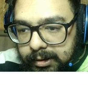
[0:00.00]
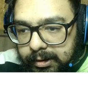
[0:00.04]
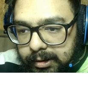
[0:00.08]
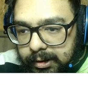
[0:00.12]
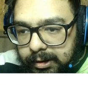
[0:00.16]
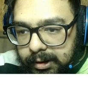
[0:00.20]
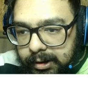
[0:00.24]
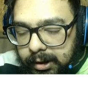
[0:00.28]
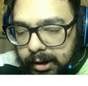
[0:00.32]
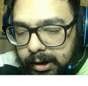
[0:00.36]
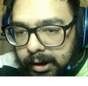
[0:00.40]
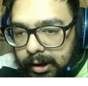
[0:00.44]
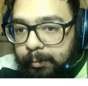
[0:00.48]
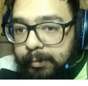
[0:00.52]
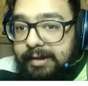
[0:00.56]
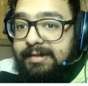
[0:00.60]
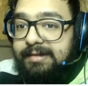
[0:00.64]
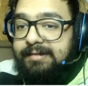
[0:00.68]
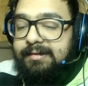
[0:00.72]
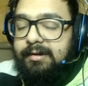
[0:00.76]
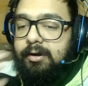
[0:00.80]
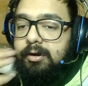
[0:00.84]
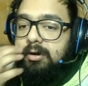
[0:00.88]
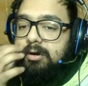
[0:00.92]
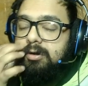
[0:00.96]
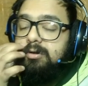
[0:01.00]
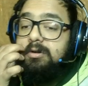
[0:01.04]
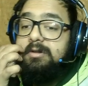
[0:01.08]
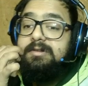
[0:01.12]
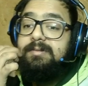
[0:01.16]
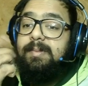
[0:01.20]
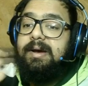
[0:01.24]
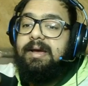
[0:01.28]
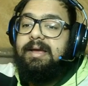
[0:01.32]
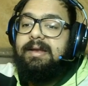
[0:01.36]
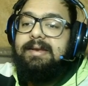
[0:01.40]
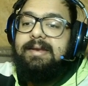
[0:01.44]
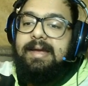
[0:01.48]
in this article, it's
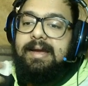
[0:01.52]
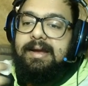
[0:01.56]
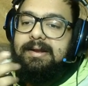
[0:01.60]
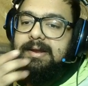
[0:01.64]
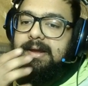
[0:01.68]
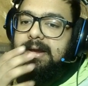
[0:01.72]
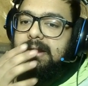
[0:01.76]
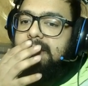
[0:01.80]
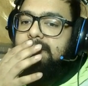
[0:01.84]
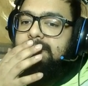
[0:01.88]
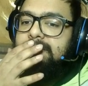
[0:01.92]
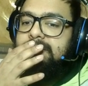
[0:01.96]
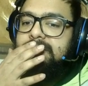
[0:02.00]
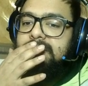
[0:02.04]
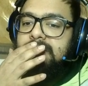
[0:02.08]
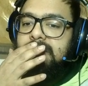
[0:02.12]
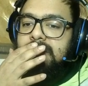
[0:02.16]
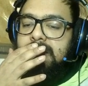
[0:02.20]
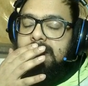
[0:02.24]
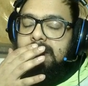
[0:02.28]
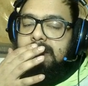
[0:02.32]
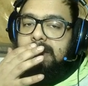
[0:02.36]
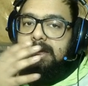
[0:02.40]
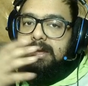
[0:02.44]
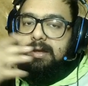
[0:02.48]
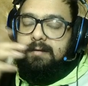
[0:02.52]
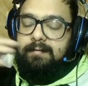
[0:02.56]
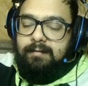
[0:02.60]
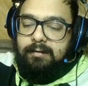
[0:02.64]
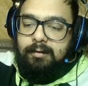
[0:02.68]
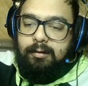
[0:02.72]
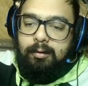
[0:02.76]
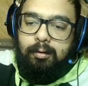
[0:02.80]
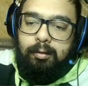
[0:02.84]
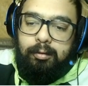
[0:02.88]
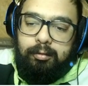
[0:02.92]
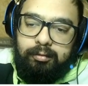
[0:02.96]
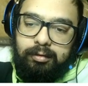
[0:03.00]
by Tech Times. If
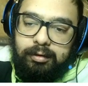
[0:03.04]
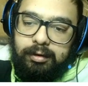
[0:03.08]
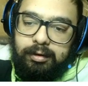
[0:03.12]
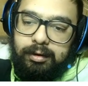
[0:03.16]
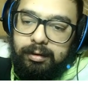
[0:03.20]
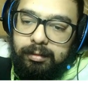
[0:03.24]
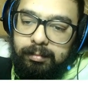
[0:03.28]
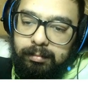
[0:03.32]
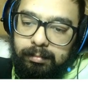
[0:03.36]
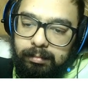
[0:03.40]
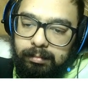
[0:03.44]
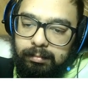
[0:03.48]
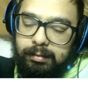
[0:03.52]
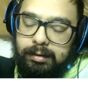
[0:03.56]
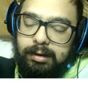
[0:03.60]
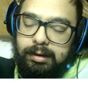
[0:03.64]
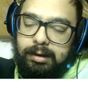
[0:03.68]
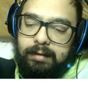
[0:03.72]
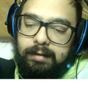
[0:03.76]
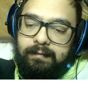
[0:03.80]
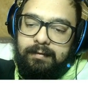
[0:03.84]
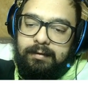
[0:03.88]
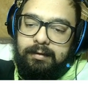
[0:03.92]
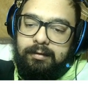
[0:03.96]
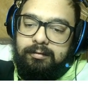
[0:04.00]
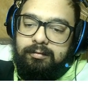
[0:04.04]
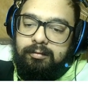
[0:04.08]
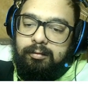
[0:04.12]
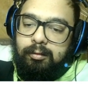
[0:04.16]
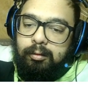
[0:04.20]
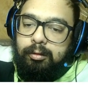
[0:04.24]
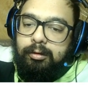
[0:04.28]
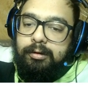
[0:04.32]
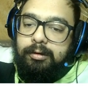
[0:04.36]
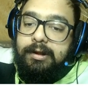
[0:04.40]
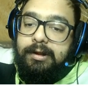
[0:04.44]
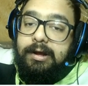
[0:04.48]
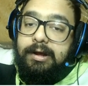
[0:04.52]
you go, if you
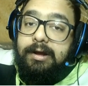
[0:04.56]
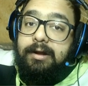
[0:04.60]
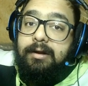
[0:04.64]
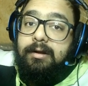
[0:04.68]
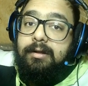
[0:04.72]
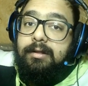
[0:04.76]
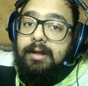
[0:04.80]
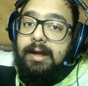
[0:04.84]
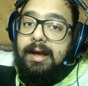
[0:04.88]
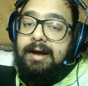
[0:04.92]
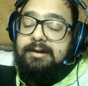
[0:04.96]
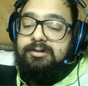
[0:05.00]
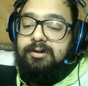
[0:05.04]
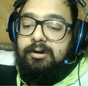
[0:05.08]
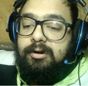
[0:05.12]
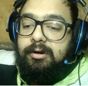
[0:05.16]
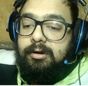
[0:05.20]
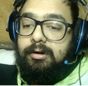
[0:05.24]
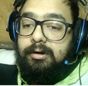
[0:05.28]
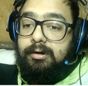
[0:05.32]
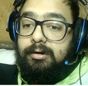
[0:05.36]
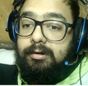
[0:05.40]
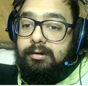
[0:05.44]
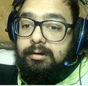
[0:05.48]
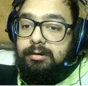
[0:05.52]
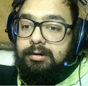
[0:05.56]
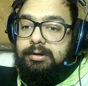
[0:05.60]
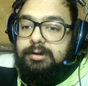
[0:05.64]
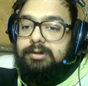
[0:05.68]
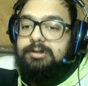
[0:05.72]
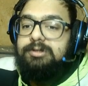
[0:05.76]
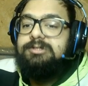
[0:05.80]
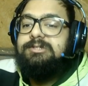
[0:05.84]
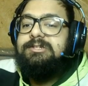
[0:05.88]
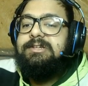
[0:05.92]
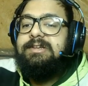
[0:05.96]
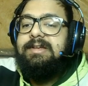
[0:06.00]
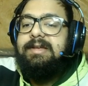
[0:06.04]
scroll down on the actual article,
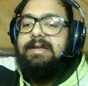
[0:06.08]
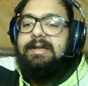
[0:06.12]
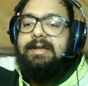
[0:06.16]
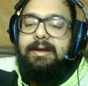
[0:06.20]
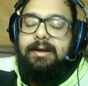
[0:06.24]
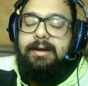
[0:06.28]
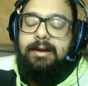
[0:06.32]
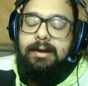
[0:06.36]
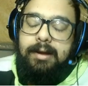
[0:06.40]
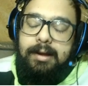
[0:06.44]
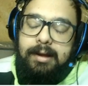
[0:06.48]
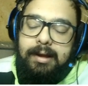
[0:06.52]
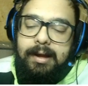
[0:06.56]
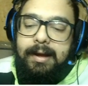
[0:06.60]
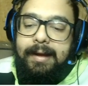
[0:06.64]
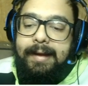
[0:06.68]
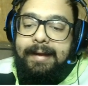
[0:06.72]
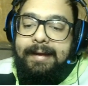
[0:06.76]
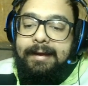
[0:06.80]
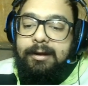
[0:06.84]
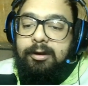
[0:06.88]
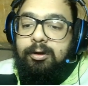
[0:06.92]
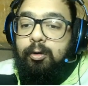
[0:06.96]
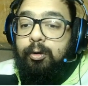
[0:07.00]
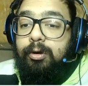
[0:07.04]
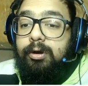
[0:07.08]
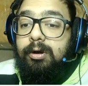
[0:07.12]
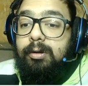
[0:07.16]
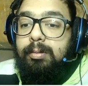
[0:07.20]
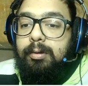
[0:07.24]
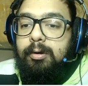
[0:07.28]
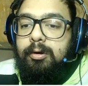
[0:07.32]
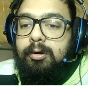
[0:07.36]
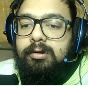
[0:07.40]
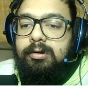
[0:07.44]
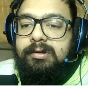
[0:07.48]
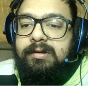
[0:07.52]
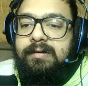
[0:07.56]
you see a Twitter
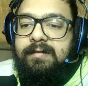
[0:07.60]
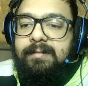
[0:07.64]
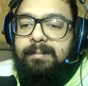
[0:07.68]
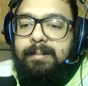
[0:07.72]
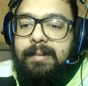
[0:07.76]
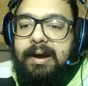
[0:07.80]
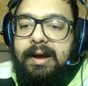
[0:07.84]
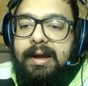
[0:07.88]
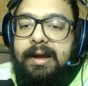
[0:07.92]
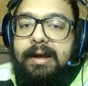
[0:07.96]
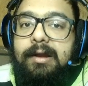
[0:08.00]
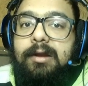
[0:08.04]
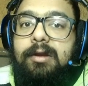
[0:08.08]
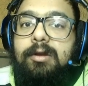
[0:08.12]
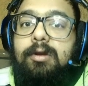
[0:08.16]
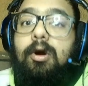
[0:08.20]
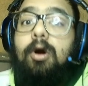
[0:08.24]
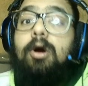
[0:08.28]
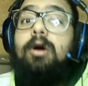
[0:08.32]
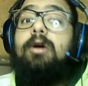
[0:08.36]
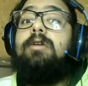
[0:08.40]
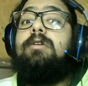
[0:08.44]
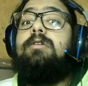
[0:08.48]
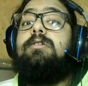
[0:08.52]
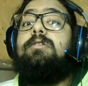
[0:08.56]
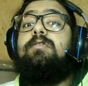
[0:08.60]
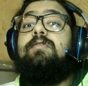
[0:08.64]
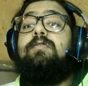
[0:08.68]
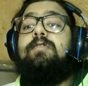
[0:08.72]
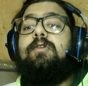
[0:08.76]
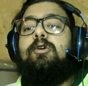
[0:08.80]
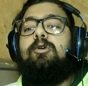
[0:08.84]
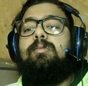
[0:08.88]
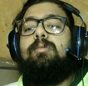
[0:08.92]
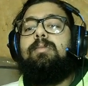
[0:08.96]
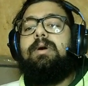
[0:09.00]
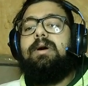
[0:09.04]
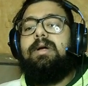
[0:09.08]
post by Donald
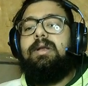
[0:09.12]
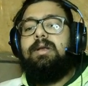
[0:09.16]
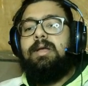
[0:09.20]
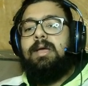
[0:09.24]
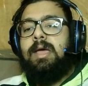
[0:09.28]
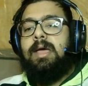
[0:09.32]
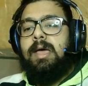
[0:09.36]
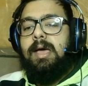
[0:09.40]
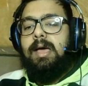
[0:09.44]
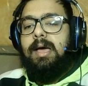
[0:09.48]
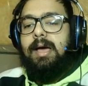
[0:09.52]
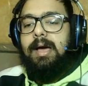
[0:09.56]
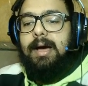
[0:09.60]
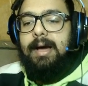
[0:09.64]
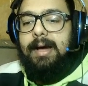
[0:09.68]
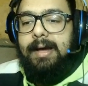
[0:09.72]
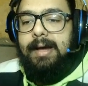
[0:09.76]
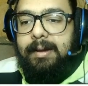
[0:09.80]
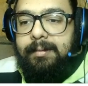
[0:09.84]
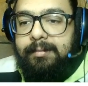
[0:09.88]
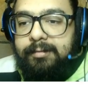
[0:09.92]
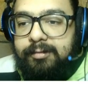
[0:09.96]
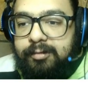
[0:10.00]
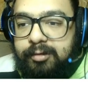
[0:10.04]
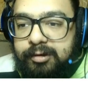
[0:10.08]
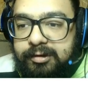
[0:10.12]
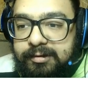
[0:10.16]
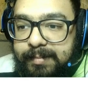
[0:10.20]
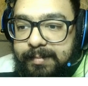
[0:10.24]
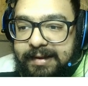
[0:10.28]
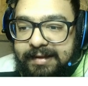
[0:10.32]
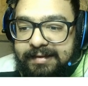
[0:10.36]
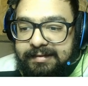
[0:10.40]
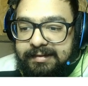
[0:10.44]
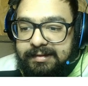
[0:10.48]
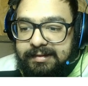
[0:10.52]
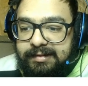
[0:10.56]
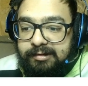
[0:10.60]
Philmon. So he's
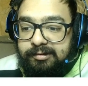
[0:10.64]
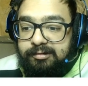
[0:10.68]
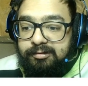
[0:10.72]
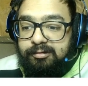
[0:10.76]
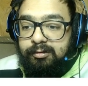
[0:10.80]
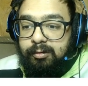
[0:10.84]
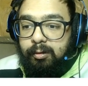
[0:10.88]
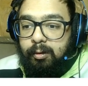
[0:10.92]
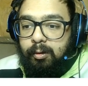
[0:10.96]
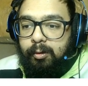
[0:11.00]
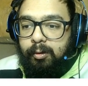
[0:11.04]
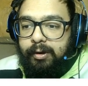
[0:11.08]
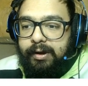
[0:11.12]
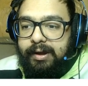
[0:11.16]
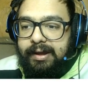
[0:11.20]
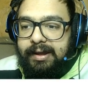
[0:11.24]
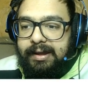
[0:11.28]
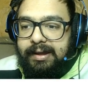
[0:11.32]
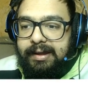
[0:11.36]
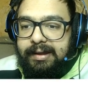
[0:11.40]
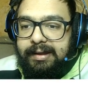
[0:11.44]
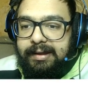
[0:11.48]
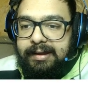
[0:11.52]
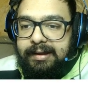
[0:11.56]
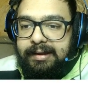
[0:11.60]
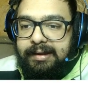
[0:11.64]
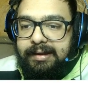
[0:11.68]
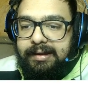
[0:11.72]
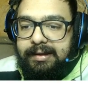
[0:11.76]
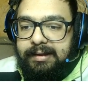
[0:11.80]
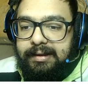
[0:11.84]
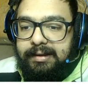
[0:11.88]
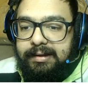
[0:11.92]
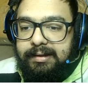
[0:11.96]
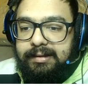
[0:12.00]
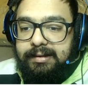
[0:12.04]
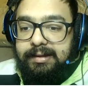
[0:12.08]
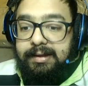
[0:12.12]
basically
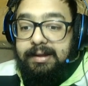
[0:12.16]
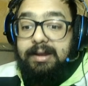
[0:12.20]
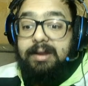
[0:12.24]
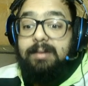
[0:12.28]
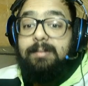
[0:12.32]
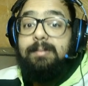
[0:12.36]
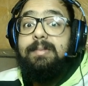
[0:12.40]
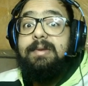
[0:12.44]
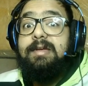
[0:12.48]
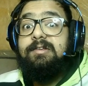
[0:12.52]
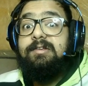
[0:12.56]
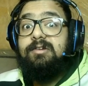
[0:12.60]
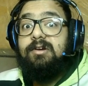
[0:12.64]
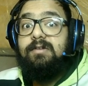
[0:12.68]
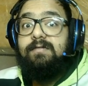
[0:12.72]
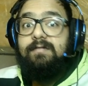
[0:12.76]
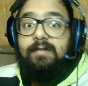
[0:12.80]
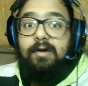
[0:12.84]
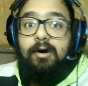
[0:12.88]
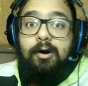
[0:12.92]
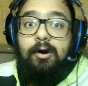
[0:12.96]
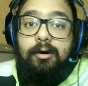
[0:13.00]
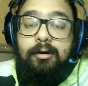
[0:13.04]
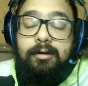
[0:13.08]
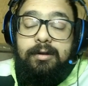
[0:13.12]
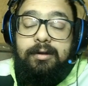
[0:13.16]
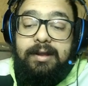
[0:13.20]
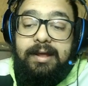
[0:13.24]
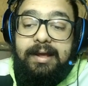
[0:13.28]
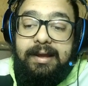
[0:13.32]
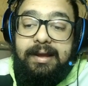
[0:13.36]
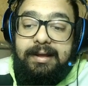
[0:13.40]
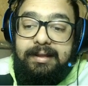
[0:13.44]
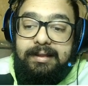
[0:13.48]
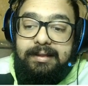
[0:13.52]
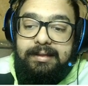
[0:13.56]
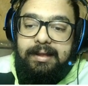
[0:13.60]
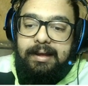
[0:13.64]
showing an image of all
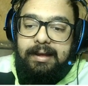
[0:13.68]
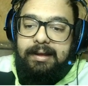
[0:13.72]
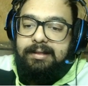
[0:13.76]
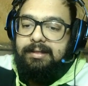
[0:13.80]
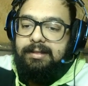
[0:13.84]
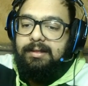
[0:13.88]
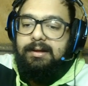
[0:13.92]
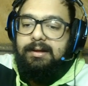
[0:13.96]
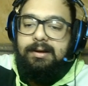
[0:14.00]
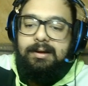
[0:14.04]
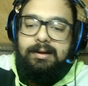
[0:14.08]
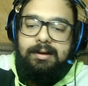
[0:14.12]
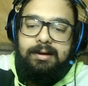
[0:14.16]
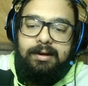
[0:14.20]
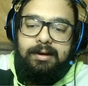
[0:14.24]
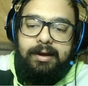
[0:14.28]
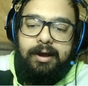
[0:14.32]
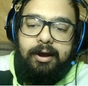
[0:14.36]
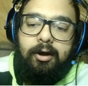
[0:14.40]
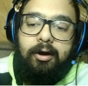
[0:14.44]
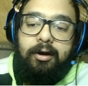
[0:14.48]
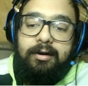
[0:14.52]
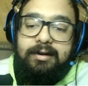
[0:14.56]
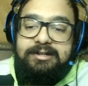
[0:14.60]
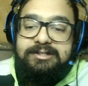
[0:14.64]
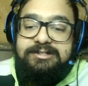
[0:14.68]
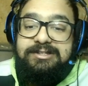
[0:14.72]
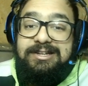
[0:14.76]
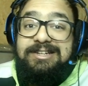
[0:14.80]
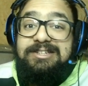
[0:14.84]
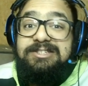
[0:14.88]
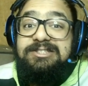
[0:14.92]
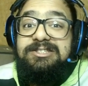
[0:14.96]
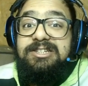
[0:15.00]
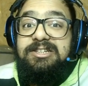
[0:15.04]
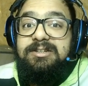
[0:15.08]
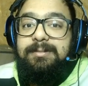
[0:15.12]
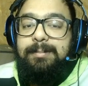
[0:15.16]
like the
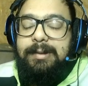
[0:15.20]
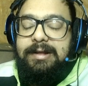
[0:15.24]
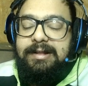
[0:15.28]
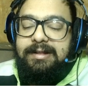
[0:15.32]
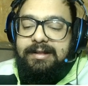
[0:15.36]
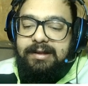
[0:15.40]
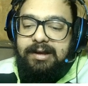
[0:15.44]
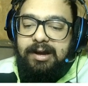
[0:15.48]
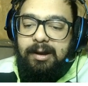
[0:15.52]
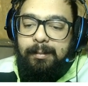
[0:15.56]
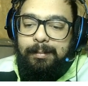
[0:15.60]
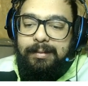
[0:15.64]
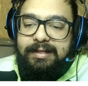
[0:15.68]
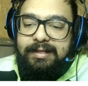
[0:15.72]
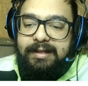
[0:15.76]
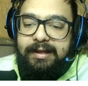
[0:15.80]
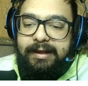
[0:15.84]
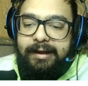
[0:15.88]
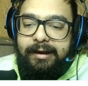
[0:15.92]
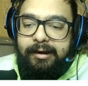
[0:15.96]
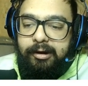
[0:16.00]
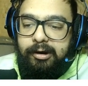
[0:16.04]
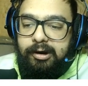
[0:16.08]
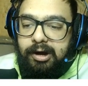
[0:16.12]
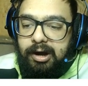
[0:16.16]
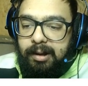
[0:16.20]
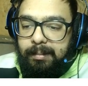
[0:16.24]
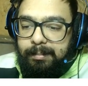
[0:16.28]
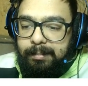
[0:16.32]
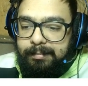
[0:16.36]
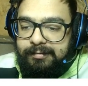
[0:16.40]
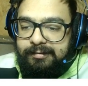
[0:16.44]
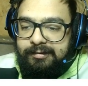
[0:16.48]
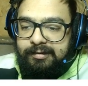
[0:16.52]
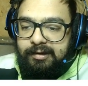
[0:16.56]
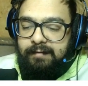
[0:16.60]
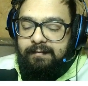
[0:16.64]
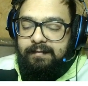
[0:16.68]
conversations that's building up in the ear
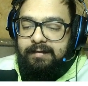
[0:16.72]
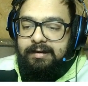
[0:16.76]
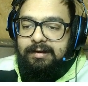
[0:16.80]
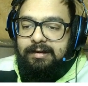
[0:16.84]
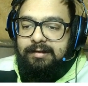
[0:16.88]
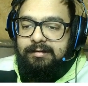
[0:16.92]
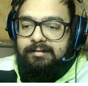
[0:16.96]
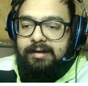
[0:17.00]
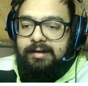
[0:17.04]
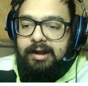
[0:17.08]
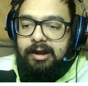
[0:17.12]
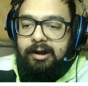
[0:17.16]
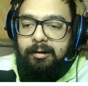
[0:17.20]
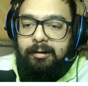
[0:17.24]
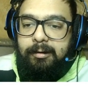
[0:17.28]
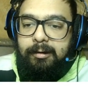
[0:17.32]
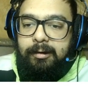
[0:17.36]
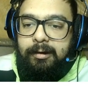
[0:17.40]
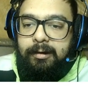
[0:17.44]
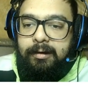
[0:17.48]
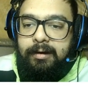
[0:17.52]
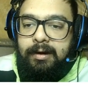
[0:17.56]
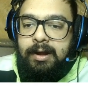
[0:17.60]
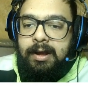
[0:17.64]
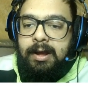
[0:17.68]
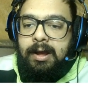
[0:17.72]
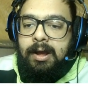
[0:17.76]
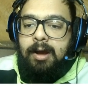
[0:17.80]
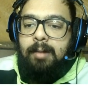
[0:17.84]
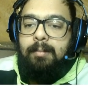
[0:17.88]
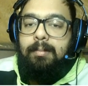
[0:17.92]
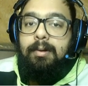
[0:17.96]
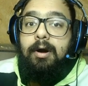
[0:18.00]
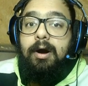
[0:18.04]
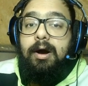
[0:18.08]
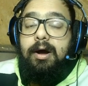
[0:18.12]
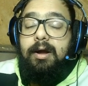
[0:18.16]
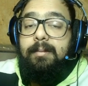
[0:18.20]
cups of his
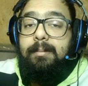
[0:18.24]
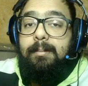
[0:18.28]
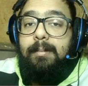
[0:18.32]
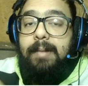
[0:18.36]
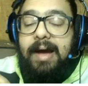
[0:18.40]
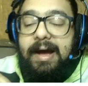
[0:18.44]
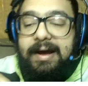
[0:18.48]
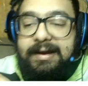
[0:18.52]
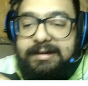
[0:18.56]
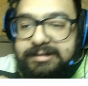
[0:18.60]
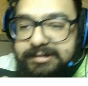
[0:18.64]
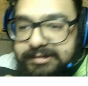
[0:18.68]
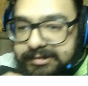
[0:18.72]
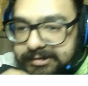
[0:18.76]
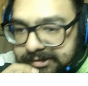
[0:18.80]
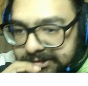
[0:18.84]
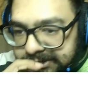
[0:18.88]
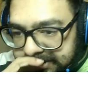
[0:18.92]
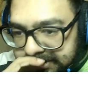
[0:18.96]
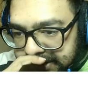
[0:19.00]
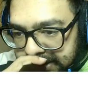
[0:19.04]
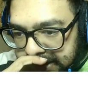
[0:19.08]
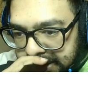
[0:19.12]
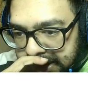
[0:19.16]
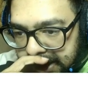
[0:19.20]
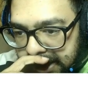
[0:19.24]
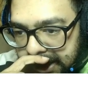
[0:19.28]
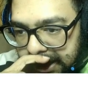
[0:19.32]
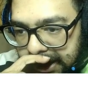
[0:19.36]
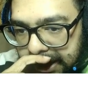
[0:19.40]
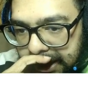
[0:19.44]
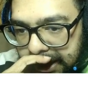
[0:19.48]
AirPod Maxes.